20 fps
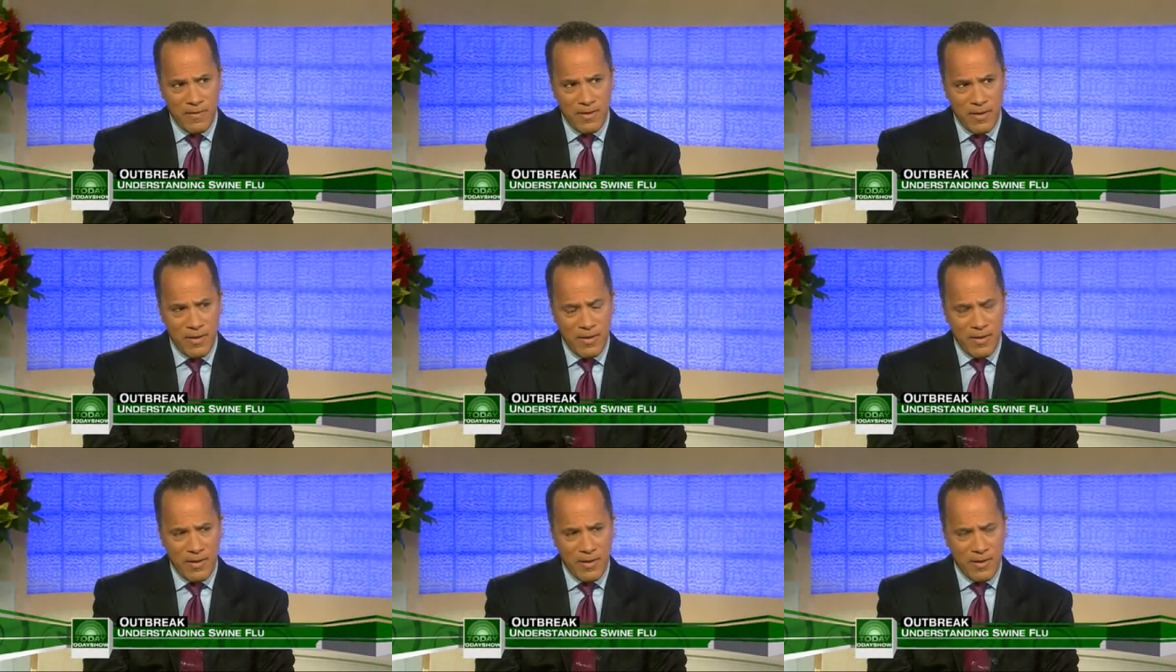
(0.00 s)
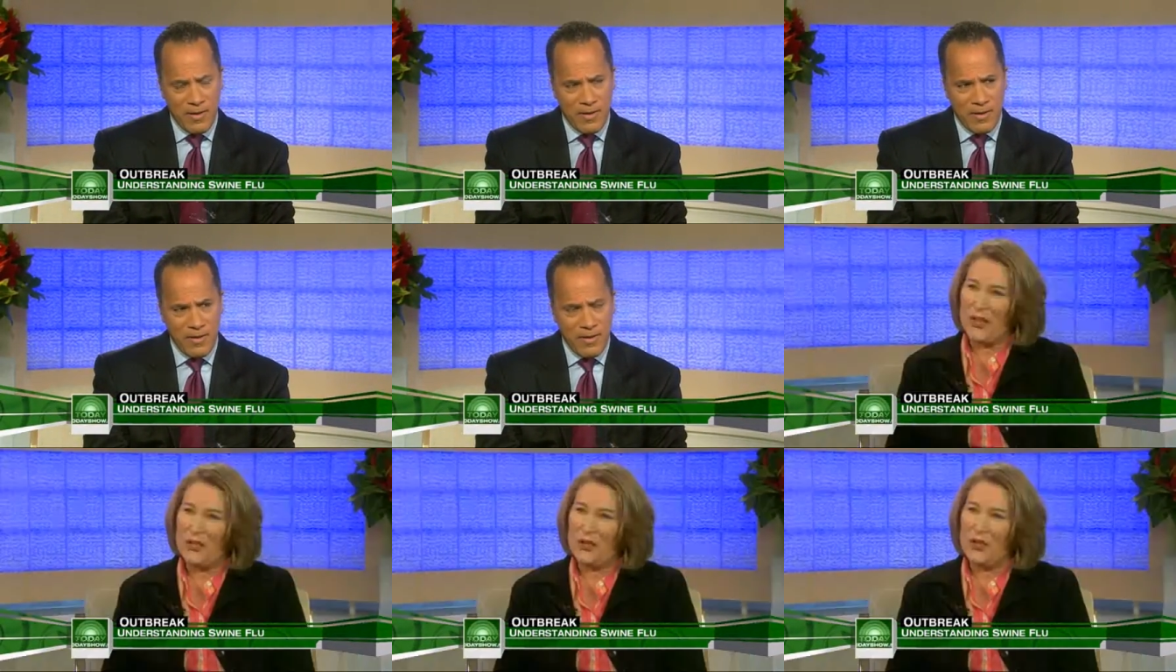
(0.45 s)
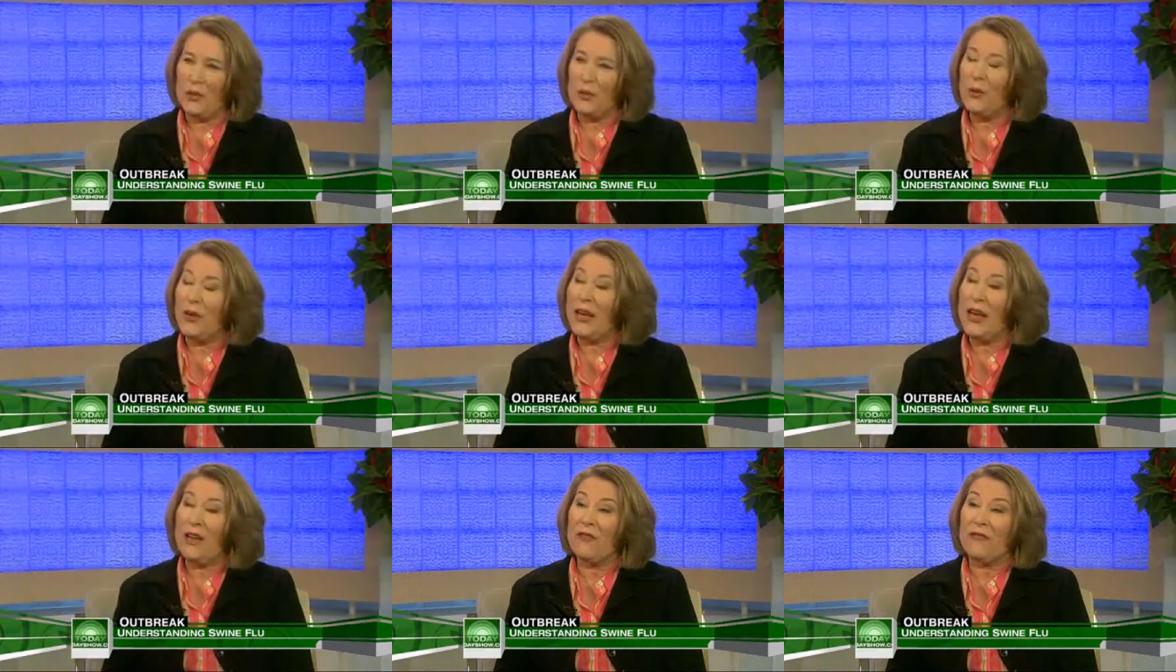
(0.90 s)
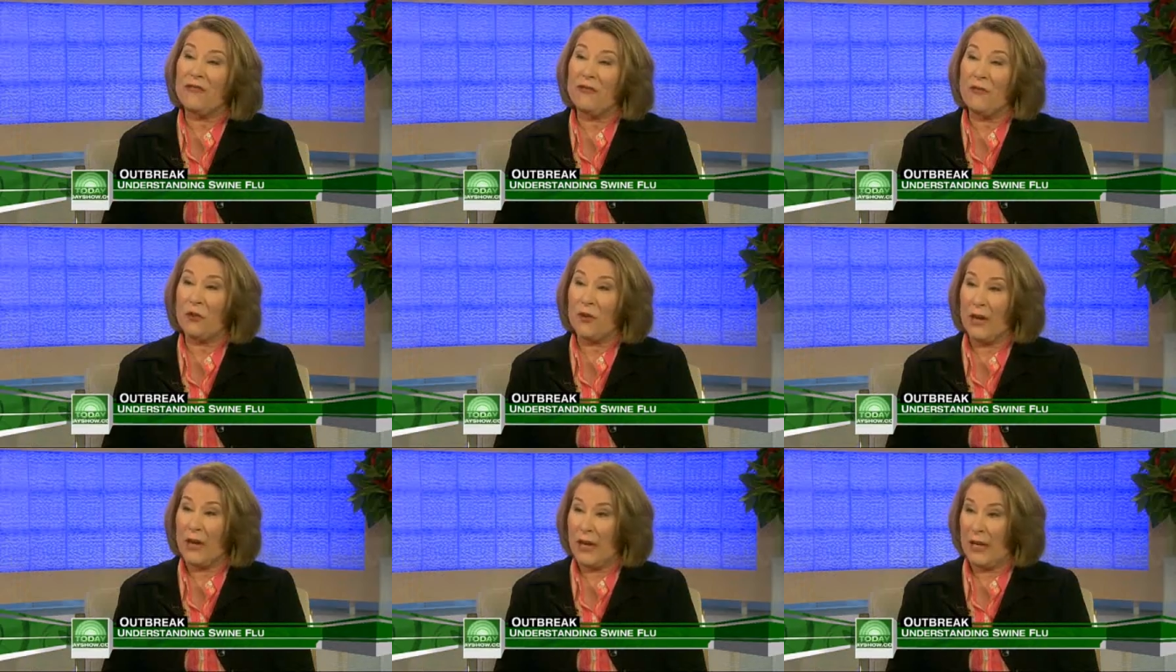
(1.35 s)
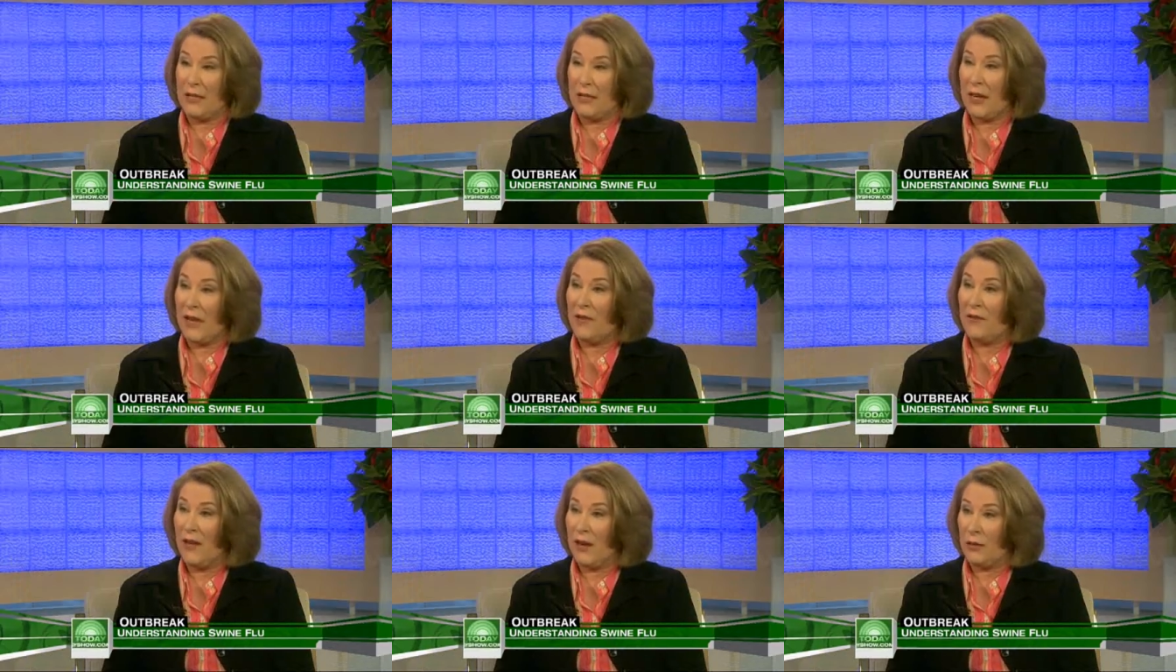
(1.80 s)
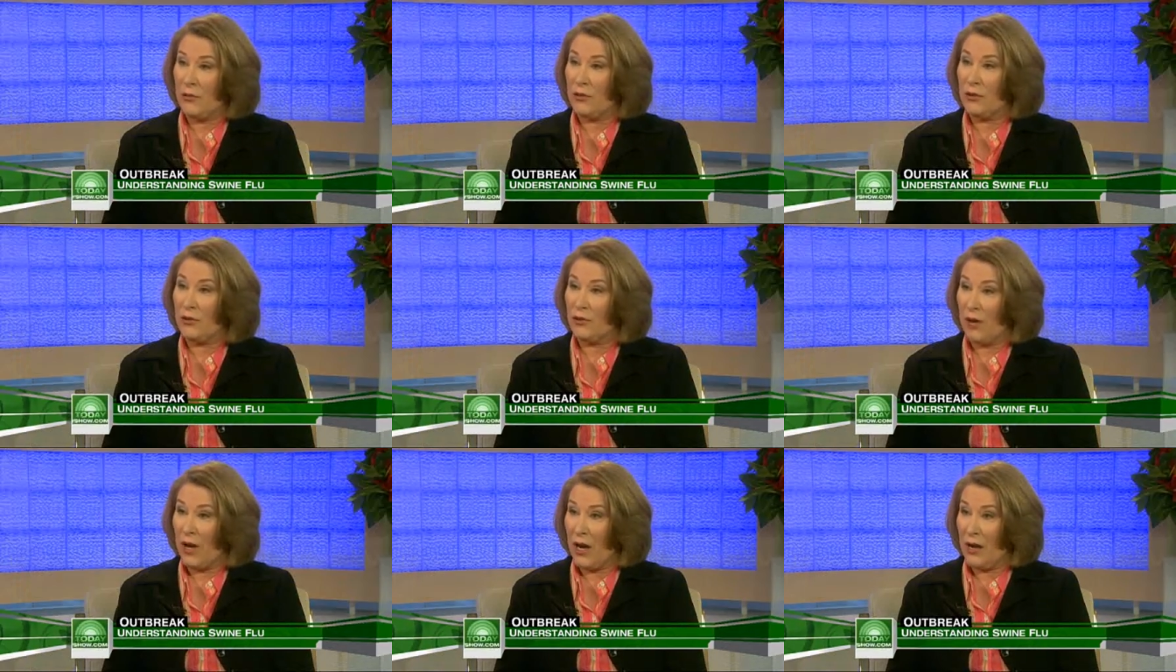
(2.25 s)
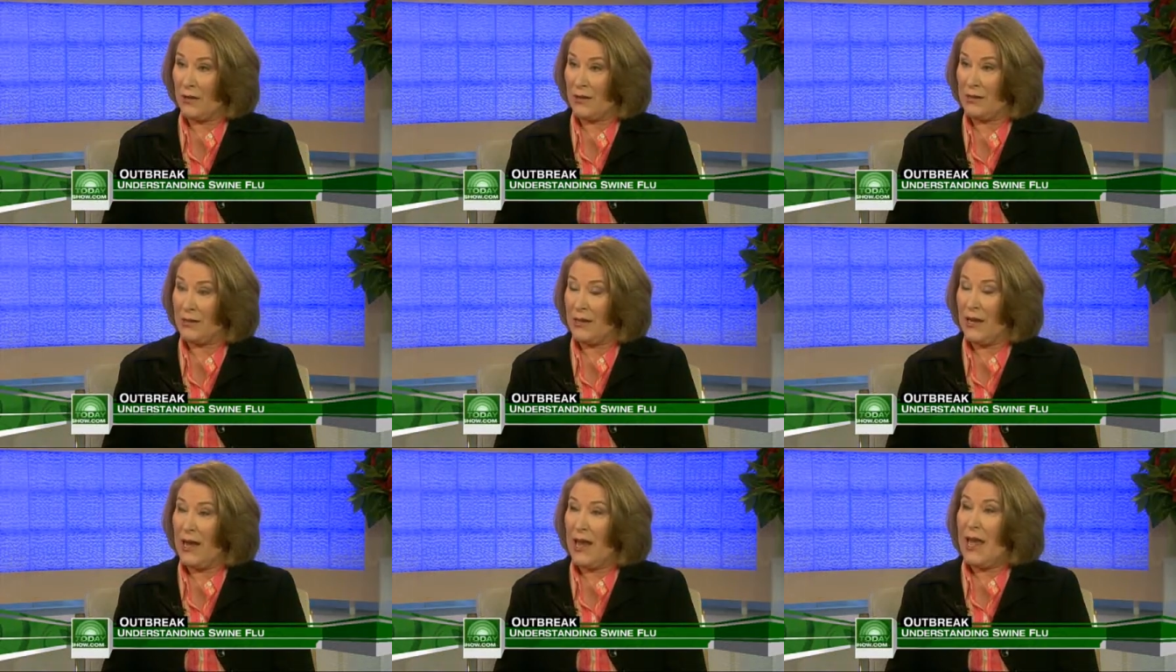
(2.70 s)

Another good question. We have 4 antiviral drugs,